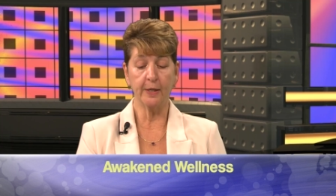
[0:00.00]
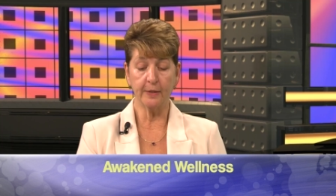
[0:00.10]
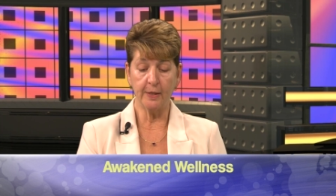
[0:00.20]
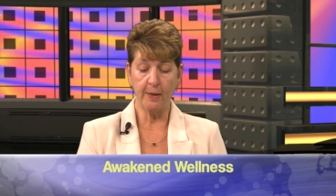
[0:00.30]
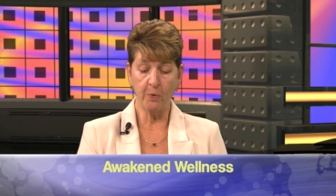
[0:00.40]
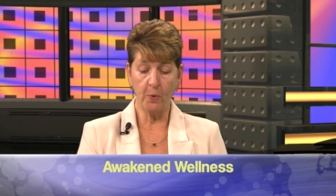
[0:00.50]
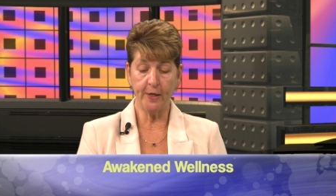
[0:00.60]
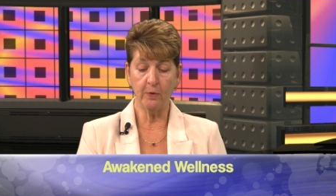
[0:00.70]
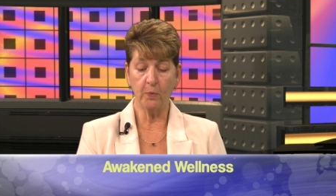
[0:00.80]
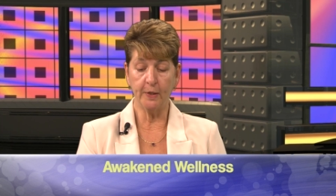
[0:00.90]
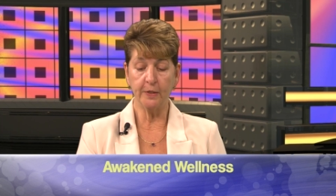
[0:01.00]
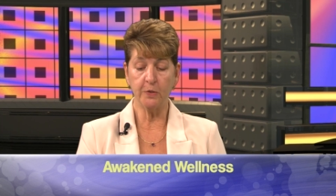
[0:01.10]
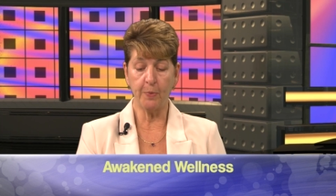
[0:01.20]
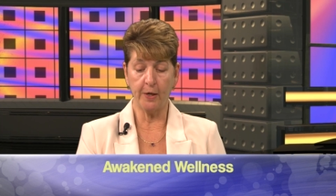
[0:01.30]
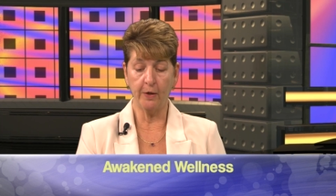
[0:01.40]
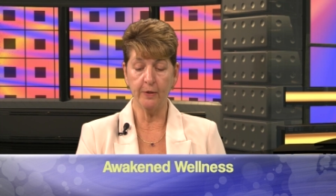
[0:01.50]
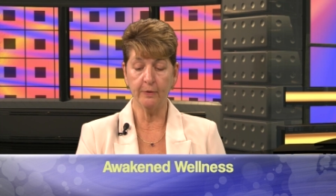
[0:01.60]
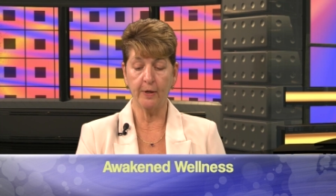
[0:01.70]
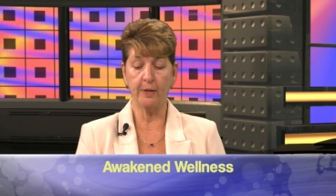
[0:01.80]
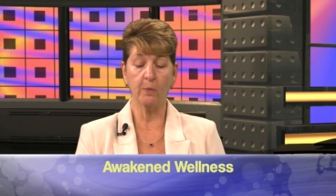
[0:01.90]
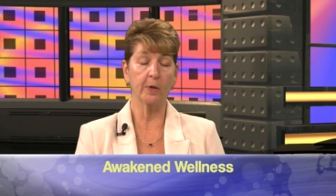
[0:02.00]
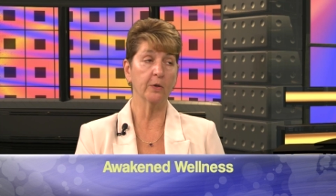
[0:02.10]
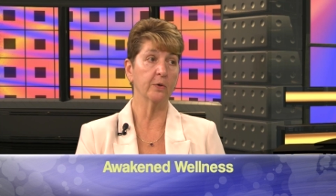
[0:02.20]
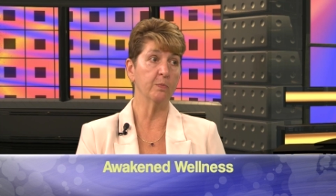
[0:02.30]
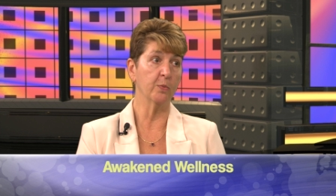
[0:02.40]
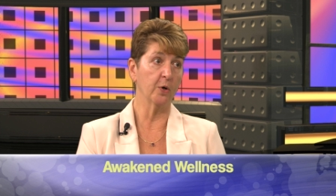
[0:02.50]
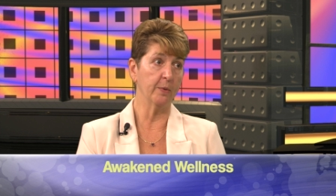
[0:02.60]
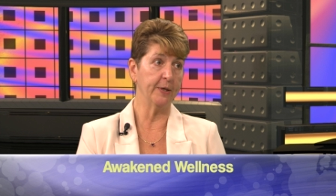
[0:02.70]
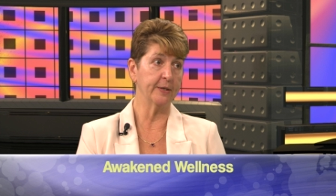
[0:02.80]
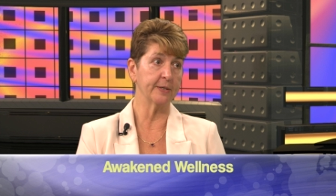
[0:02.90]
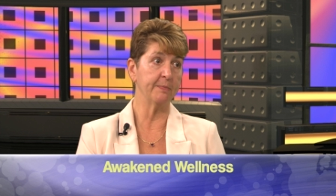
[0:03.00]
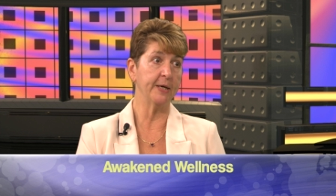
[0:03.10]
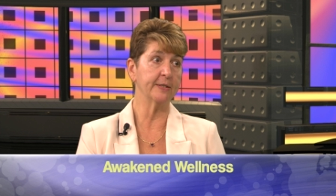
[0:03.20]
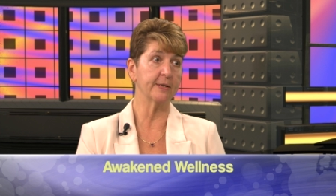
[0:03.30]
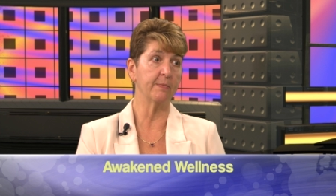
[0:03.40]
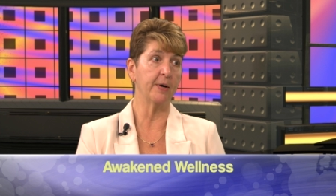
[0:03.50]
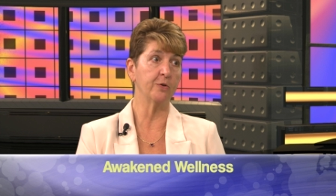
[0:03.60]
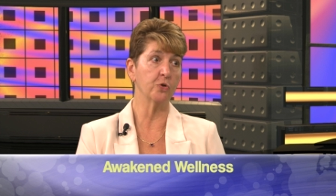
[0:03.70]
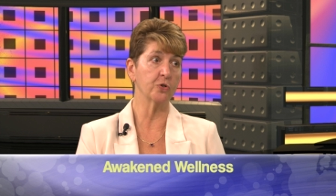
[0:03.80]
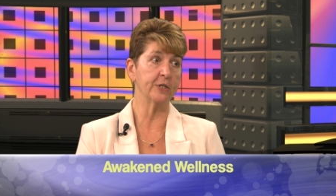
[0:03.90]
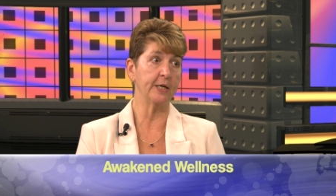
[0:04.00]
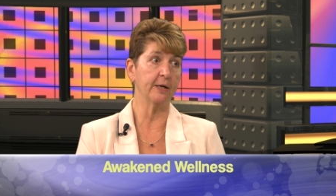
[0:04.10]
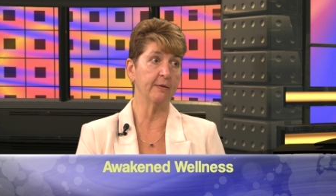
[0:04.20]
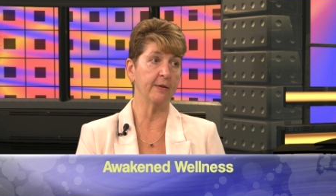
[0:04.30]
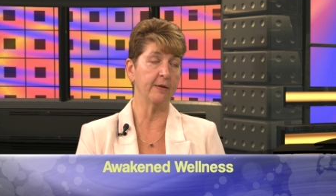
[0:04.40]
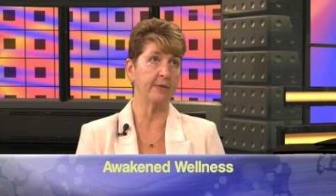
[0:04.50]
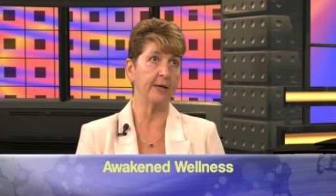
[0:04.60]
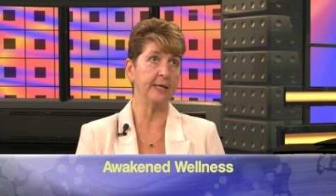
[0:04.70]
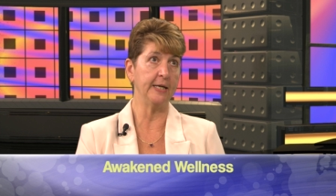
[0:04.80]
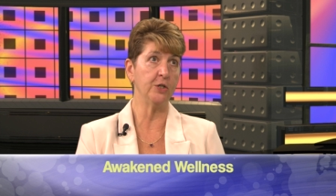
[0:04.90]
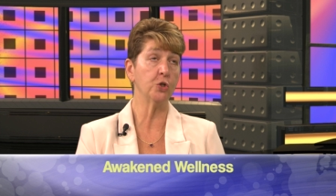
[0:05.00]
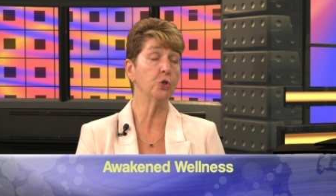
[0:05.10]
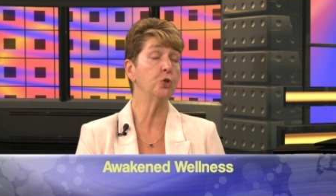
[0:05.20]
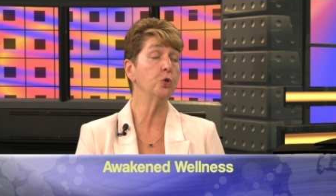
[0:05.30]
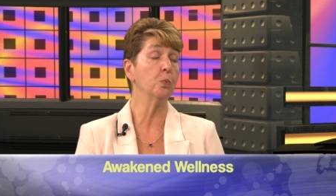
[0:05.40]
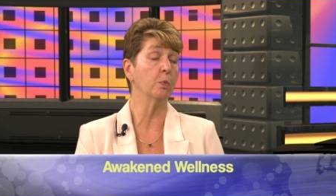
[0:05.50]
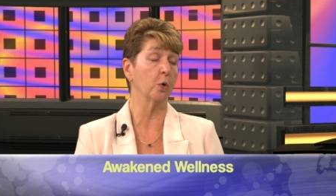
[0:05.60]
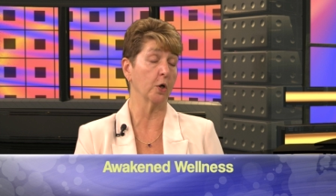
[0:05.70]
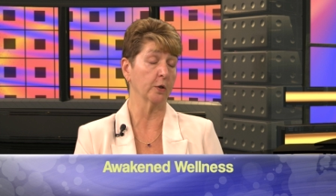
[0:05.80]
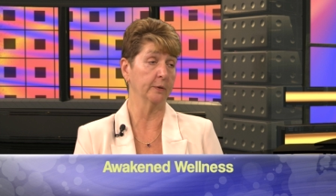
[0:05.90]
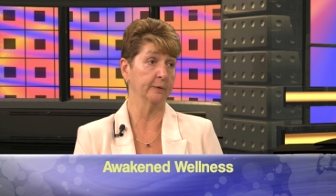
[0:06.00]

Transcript: like the name Awaken Wellness better and they want to learn more because it makes them understand that they need to do more.